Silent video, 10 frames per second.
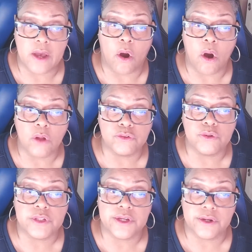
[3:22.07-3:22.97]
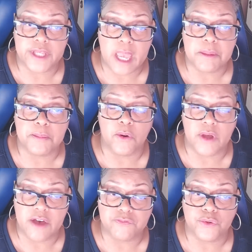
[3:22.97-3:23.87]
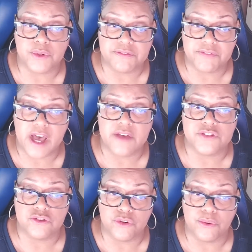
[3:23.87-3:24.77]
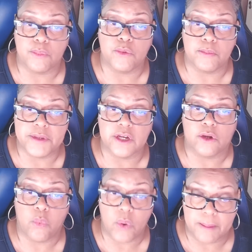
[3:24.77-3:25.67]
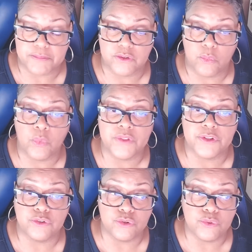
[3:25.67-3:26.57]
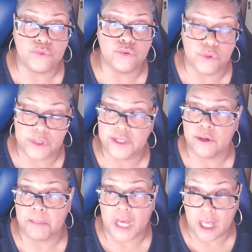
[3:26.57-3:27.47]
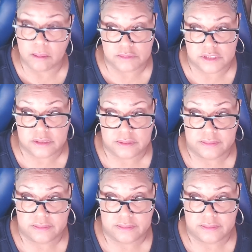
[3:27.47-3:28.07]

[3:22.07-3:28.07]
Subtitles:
all nuclear-capable F-35s in Europe will be equipped with the new nuclear bombs.